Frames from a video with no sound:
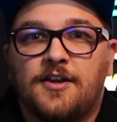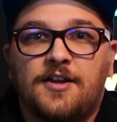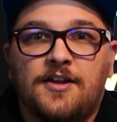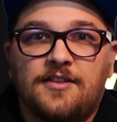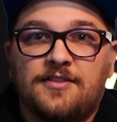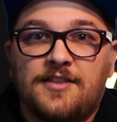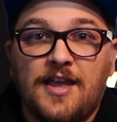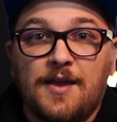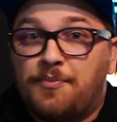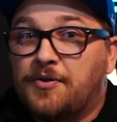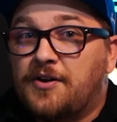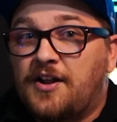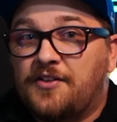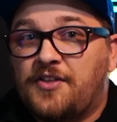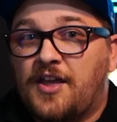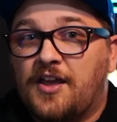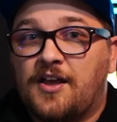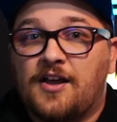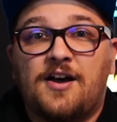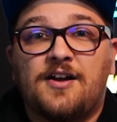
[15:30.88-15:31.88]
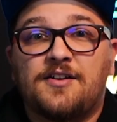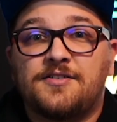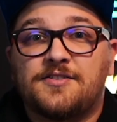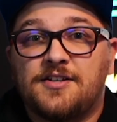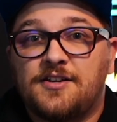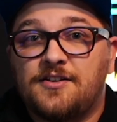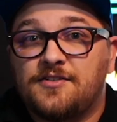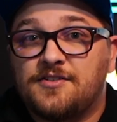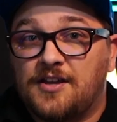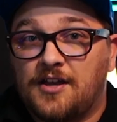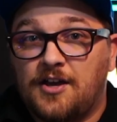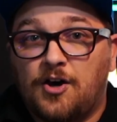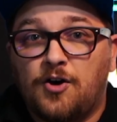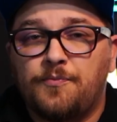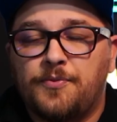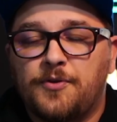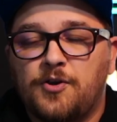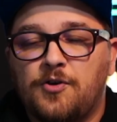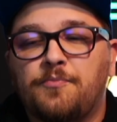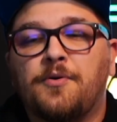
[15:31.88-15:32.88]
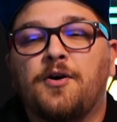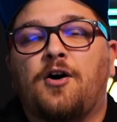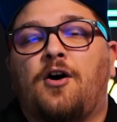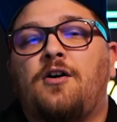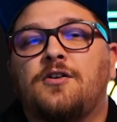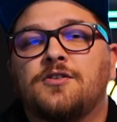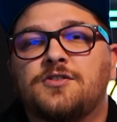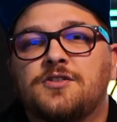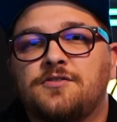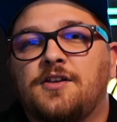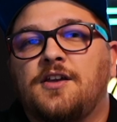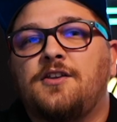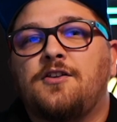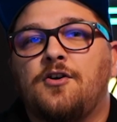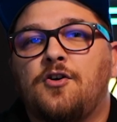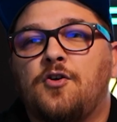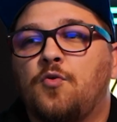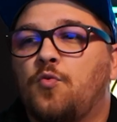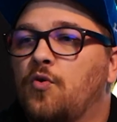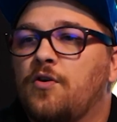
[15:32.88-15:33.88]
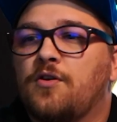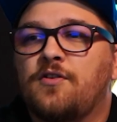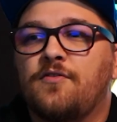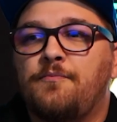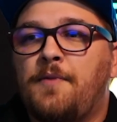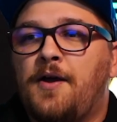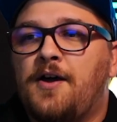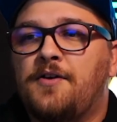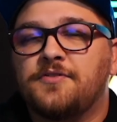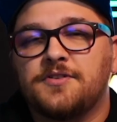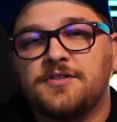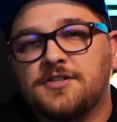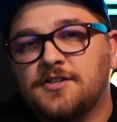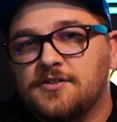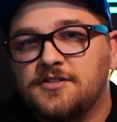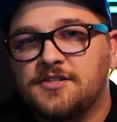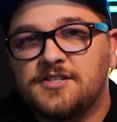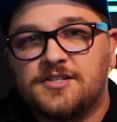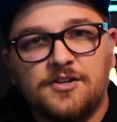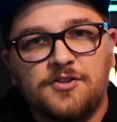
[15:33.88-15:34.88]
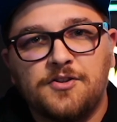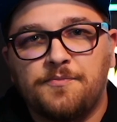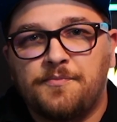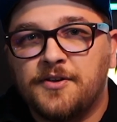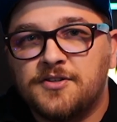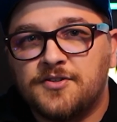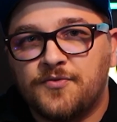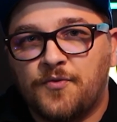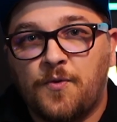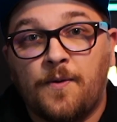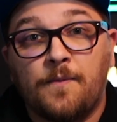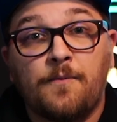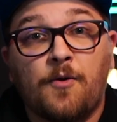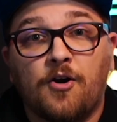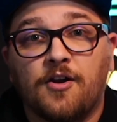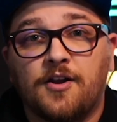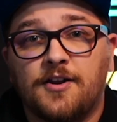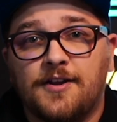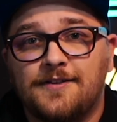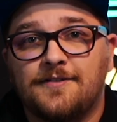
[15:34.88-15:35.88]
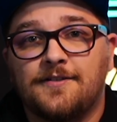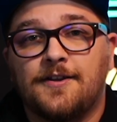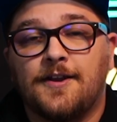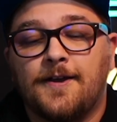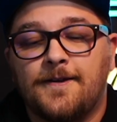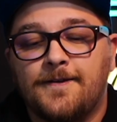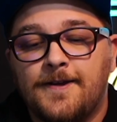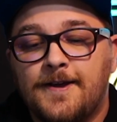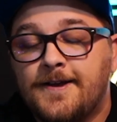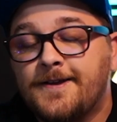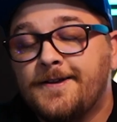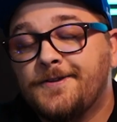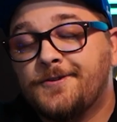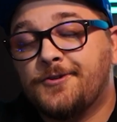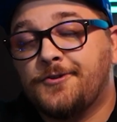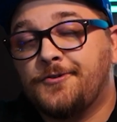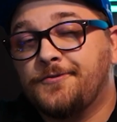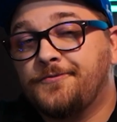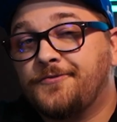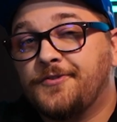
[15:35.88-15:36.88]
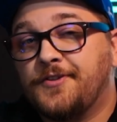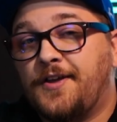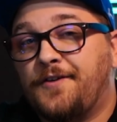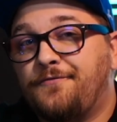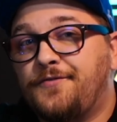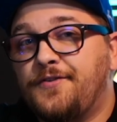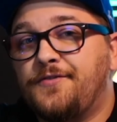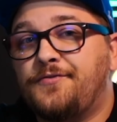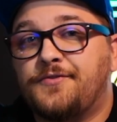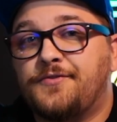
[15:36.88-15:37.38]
They put out that content to help you, but also they know word of mouth is still the best form of marketing today. So for that 5th